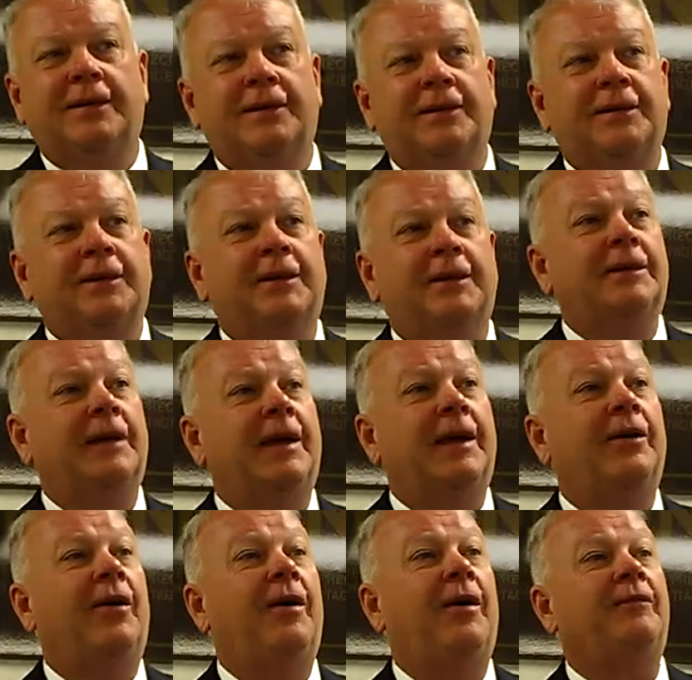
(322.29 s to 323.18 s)
Did he
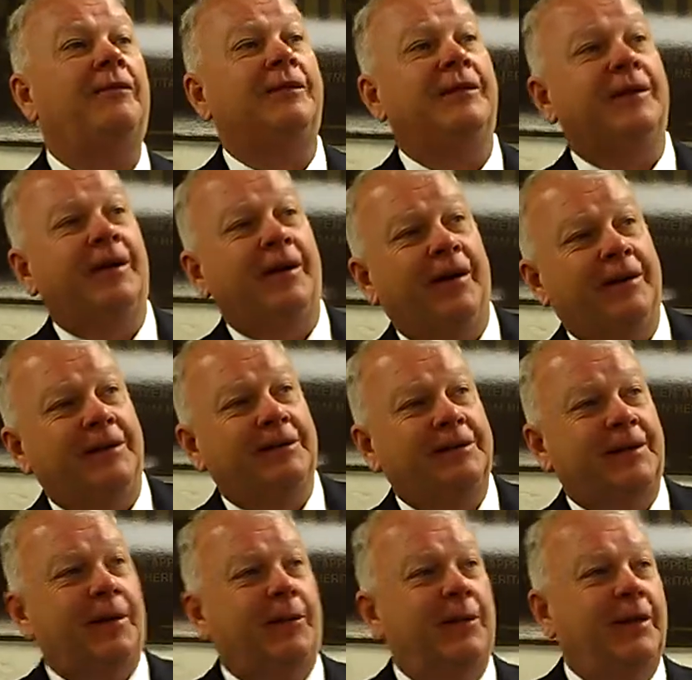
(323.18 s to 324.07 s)
take off? There he's
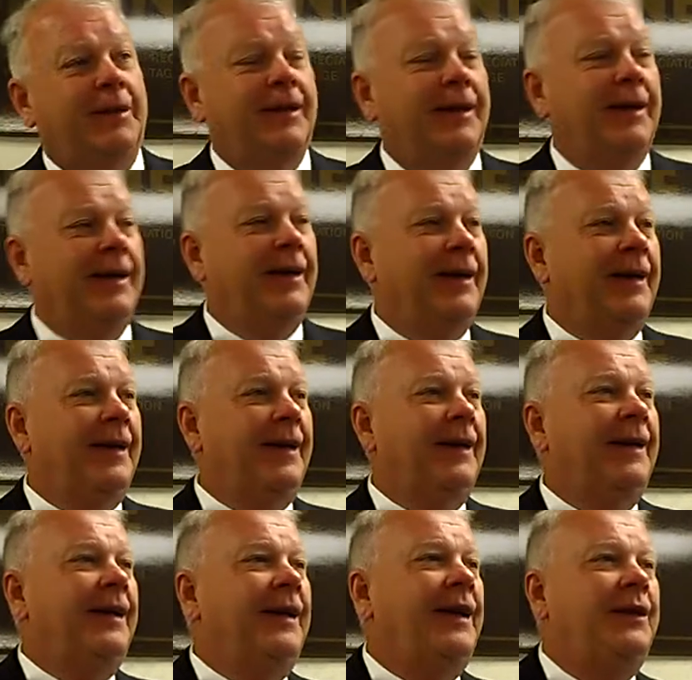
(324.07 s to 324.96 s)
coming.
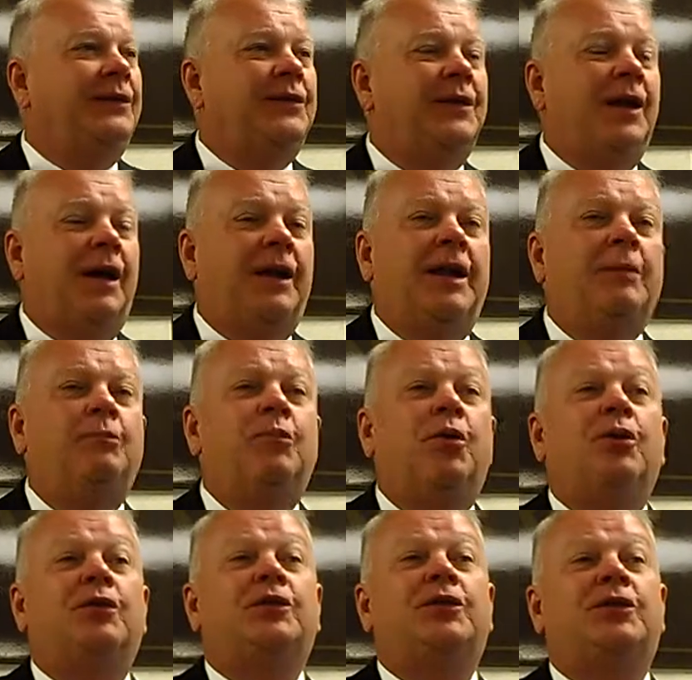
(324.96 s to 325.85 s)
He's not a
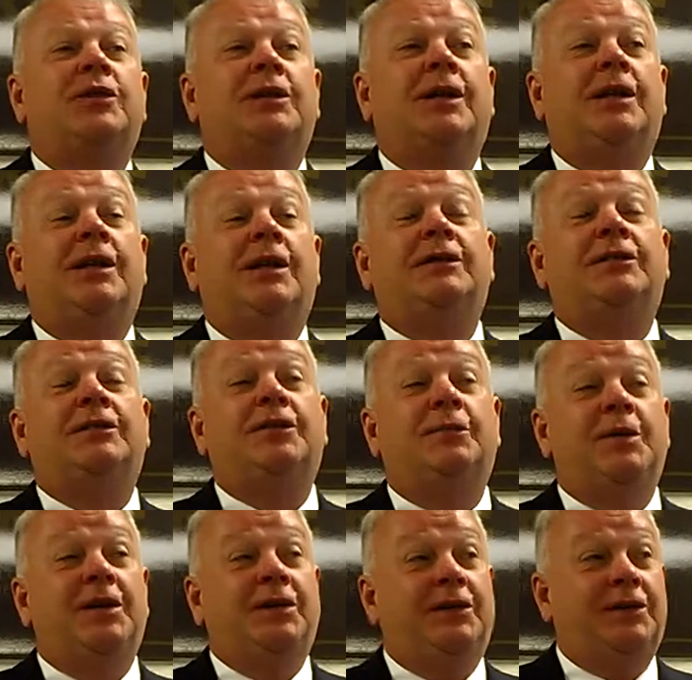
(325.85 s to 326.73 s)
person that likes to
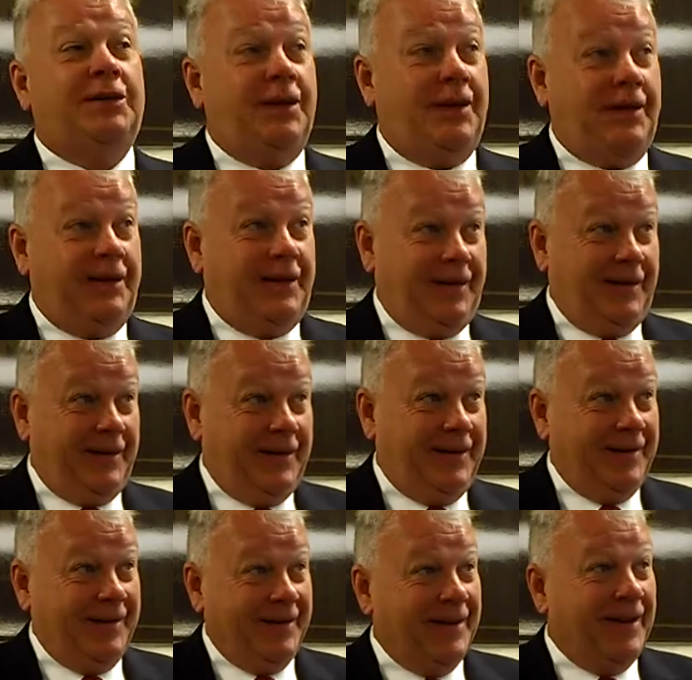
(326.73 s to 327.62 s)
be seen.
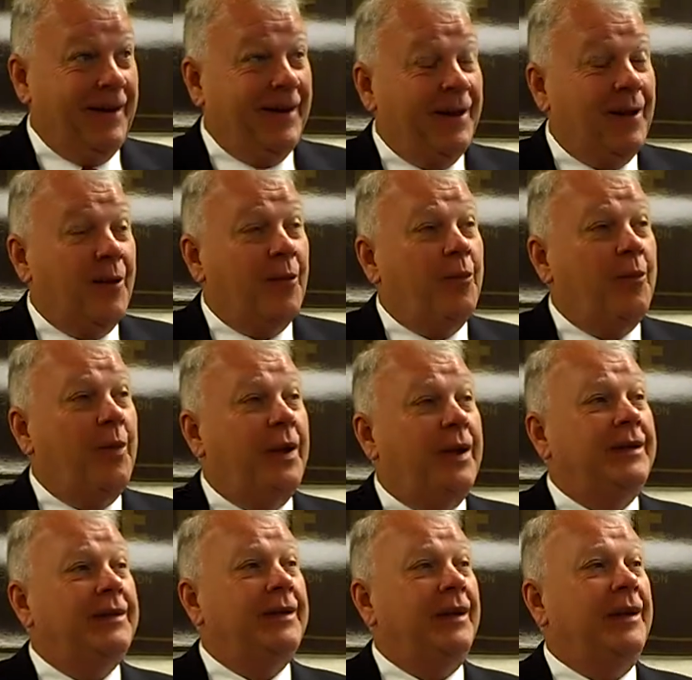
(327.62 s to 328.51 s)

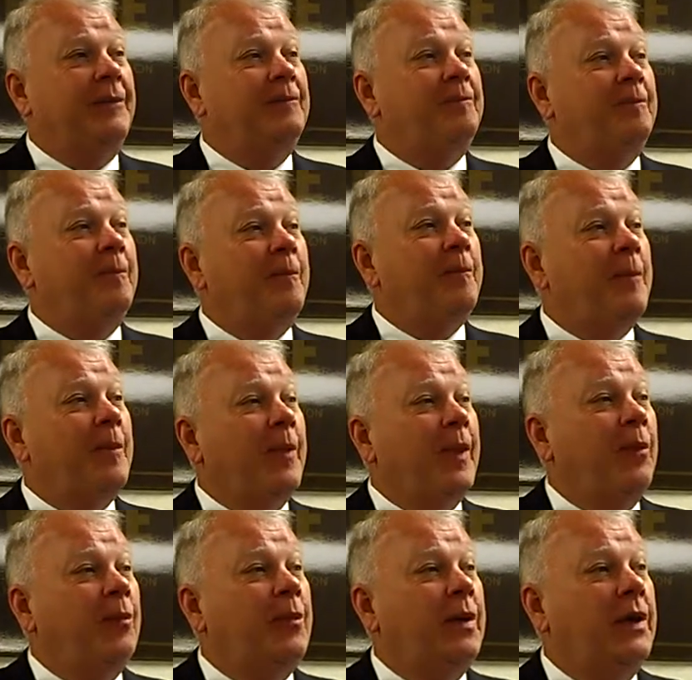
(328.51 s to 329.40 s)
But
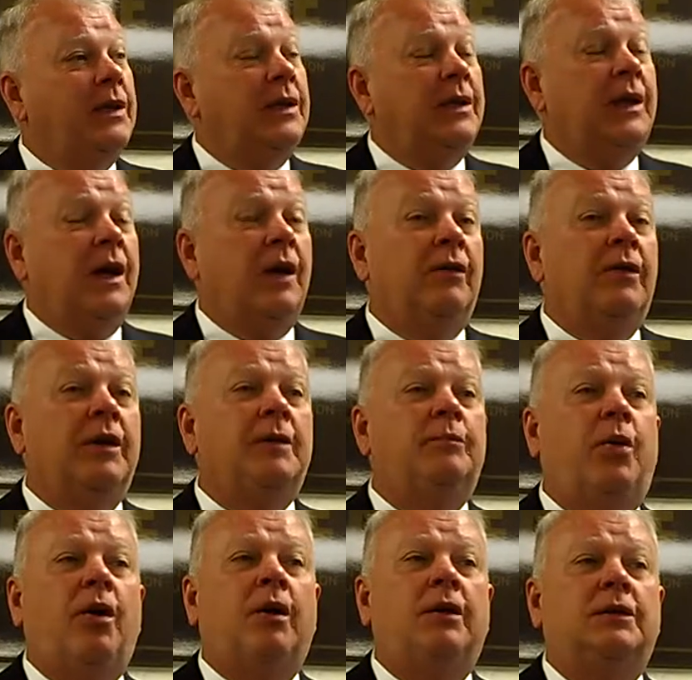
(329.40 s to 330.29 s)
Gary
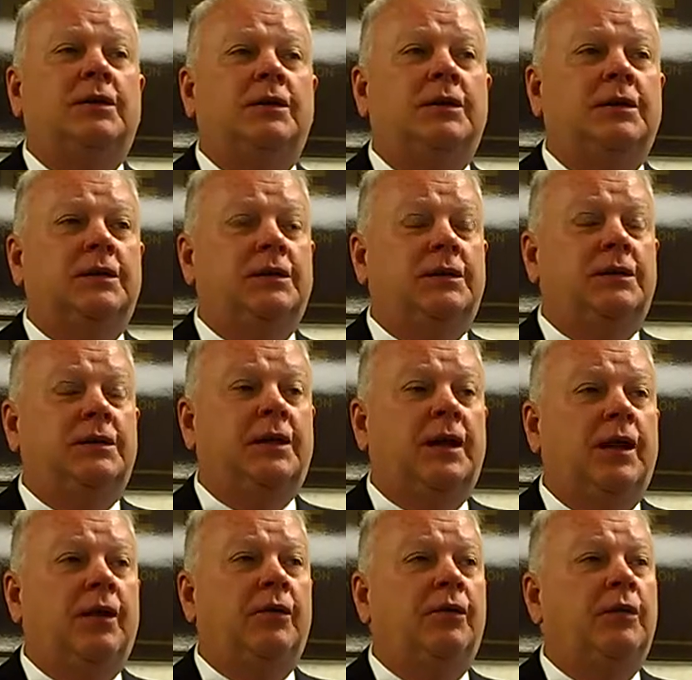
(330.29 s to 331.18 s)
Parsons,
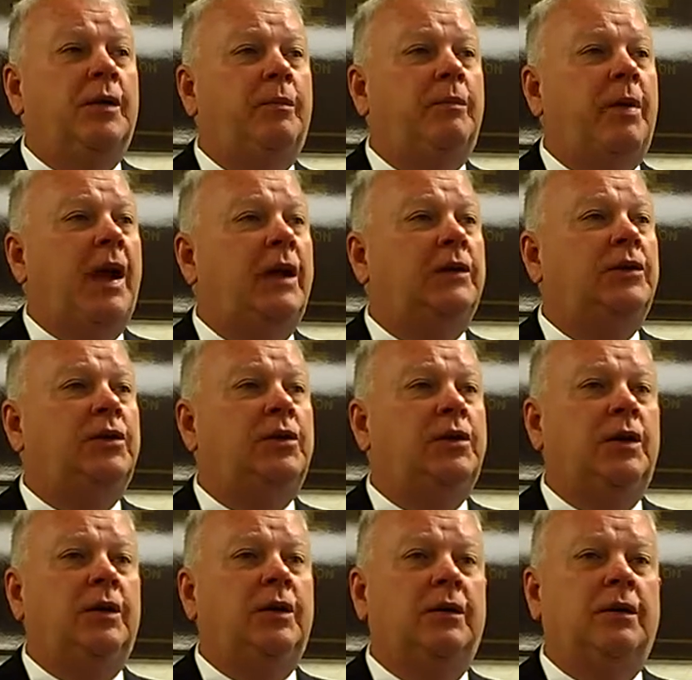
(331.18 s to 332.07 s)
over the
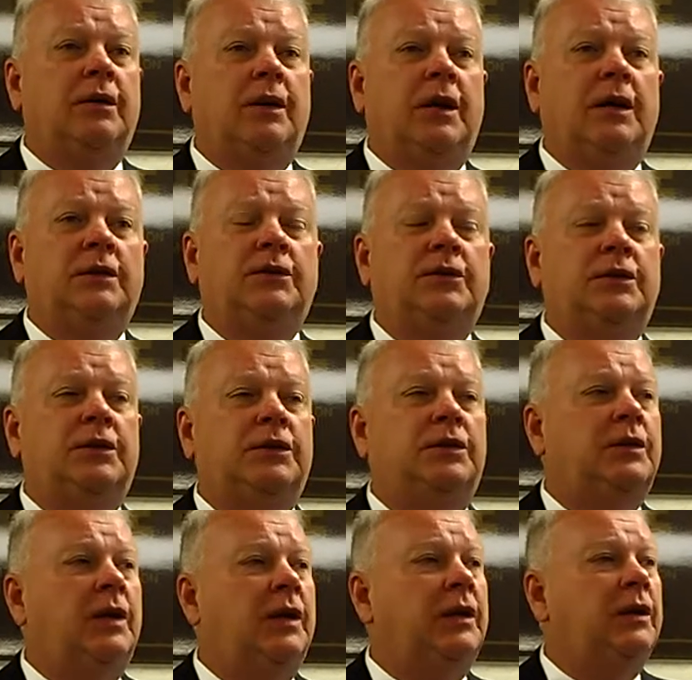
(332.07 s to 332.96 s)
past year, has
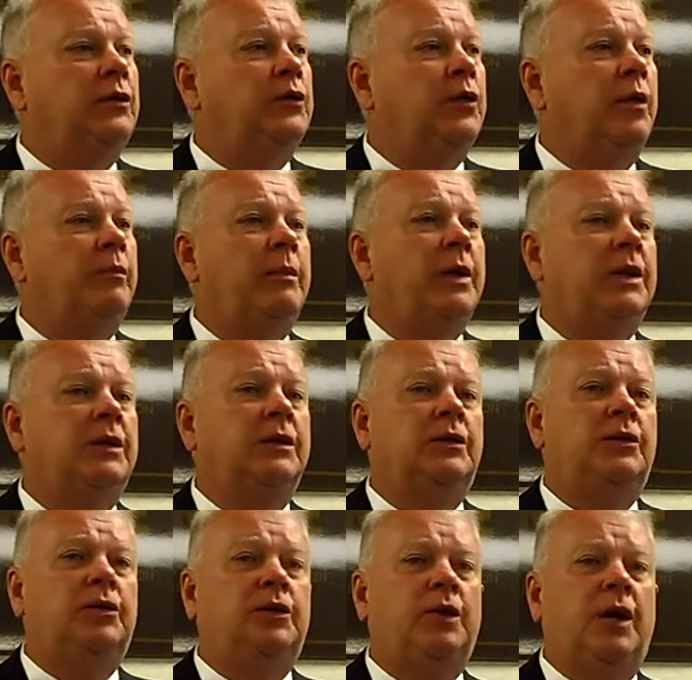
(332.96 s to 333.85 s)
just done a
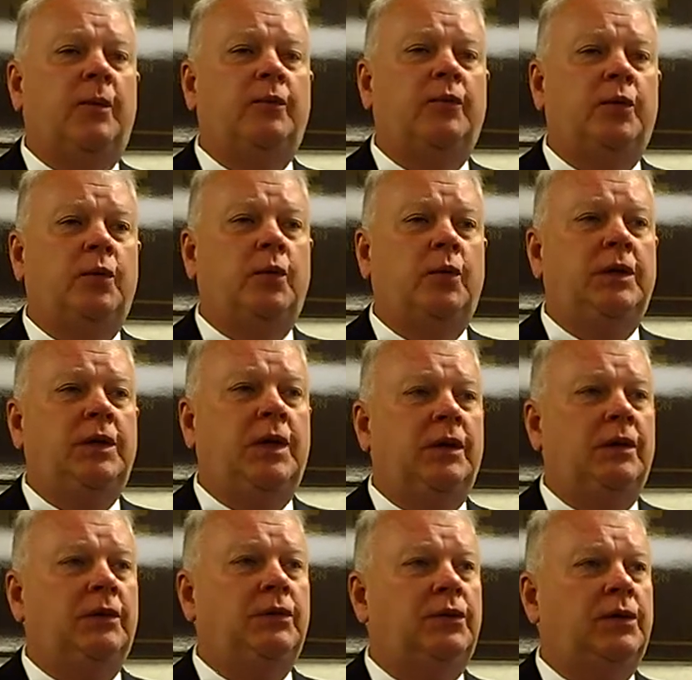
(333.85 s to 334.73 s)
tremendous job for the Wood
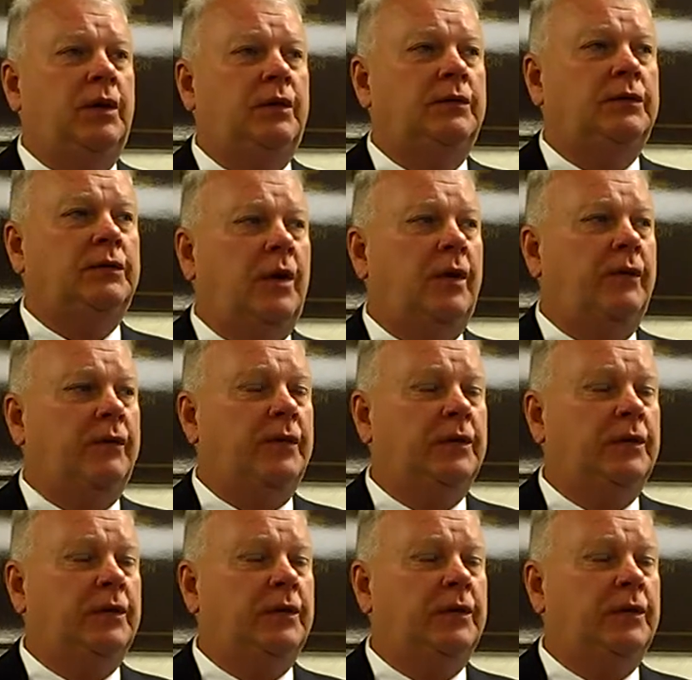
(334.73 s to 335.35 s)
County Sheriff's Office.